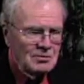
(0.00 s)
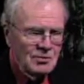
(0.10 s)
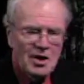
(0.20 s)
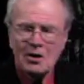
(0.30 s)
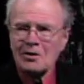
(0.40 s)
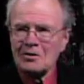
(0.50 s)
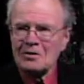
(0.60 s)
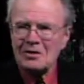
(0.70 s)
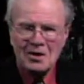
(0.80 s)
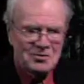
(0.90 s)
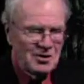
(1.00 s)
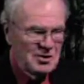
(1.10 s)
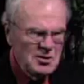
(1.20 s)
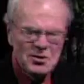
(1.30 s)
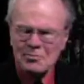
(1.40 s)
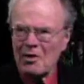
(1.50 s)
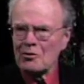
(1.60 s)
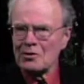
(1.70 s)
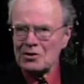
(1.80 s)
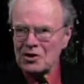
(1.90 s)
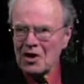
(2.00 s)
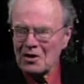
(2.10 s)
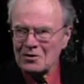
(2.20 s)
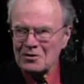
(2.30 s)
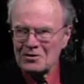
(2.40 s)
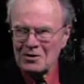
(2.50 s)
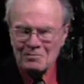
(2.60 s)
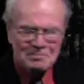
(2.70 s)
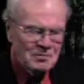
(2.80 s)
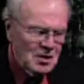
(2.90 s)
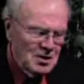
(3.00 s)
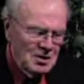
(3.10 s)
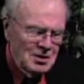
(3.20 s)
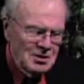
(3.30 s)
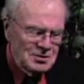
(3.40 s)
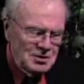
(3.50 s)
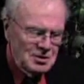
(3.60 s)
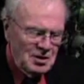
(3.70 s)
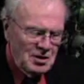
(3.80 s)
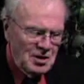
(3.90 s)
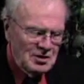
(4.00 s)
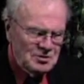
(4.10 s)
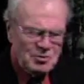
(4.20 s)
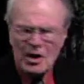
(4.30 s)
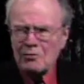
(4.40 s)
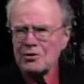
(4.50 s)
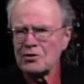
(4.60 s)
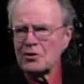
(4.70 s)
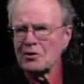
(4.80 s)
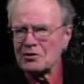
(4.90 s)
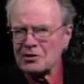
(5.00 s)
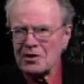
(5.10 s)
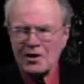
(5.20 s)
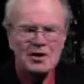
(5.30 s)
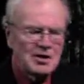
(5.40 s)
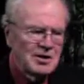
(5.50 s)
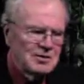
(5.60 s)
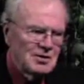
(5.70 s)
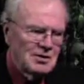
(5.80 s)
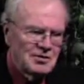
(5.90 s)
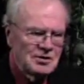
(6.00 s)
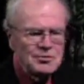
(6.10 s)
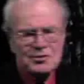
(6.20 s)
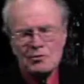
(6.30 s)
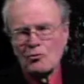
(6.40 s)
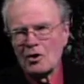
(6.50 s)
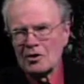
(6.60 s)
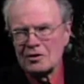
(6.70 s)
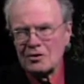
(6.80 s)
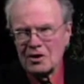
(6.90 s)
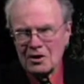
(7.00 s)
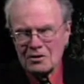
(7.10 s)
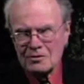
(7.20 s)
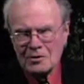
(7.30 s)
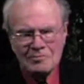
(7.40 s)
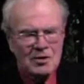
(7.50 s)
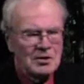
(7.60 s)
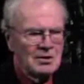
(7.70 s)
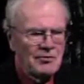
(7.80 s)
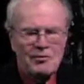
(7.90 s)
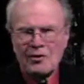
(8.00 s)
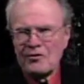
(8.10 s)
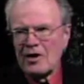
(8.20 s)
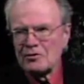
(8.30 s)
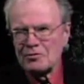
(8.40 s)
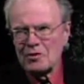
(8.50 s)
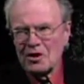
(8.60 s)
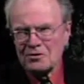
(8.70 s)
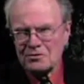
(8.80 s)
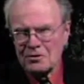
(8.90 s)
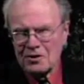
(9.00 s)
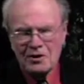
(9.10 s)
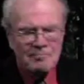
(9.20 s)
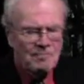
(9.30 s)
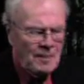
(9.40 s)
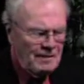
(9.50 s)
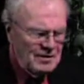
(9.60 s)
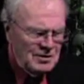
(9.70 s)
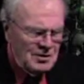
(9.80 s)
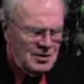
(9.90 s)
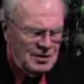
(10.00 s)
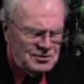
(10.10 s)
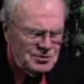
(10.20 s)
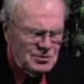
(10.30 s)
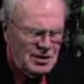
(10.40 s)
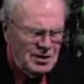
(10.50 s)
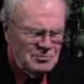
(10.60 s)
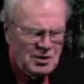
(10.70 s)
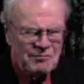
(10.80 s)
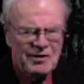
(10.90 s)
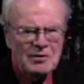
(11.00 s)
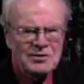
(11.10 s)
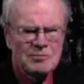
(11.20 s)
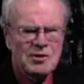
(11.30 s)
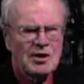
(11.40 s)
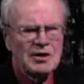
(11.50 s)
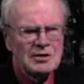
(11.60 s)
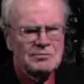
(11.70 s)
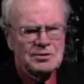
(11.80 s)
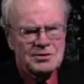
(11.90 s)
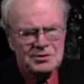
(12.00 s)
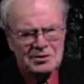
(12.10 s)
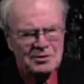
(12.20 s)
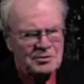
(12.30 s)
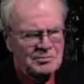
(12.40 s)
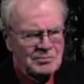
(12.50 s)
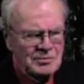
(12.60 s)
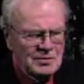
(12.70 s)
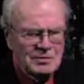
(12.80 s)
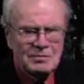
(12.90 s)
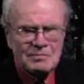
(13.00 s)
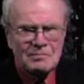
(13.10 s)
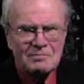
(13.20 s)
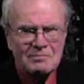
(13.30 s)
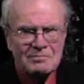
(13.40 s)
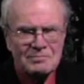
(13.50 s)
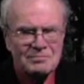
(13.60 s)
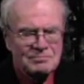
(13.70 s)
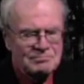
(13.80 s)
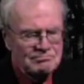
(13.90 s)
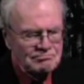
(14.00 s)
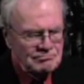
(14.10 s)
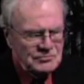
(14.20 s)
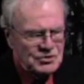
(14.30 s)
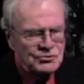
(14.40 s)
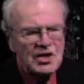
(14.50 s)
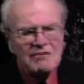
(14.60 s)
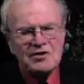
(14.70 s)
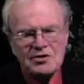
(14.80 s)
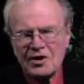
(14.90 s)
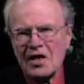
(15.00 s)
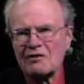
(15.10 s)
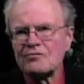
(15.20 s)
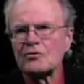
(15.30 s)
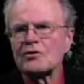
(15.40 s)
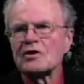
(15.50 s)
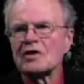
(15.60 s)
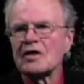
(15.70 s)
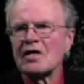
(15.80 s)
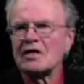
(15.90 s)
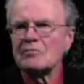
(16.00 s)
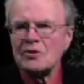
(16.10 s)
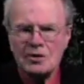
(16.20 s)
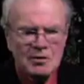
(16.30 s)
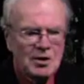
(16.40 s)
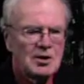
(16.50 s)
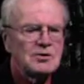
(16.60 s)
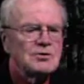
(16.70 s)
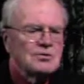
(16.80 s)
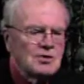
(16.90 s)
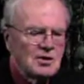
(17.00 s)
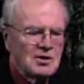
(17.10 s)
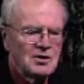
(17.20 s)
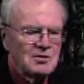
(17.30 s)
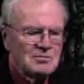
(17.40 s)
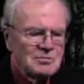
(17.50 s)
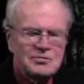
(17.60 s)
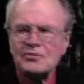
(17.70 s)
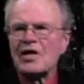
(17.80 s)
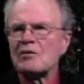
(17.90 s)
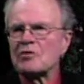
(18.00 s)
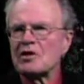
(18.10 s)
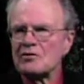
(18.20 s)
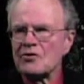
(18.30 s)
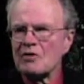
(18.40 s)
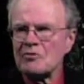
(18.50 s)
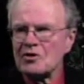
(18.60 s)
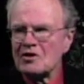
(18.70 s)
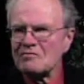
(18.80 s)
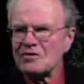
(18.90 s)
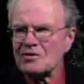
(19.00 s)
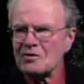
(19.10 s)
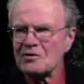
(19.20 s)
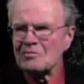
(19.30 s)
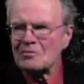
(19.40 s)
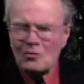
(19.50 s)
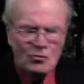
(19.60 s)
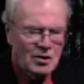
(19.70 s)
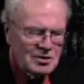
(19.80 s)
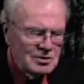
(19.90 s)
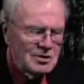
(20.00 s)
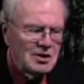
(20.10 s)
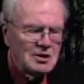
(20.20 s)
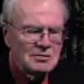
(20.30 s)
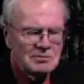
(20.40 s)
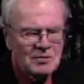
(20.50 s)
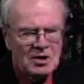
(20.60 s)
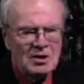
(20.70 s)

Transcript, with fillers: Well, I thought, this is my only chance. Eh? Uh, and, but I was in New York City, and uh, this was in Waterloo, Iowa, a, a thousand miles away. And so I, but I found some guy that was... Uh, I'm going to need to hurry you up just a bit, because... Driving I'm, to California, got him to, to uh, take me, drop me off in uh, Waterloo, Iowa.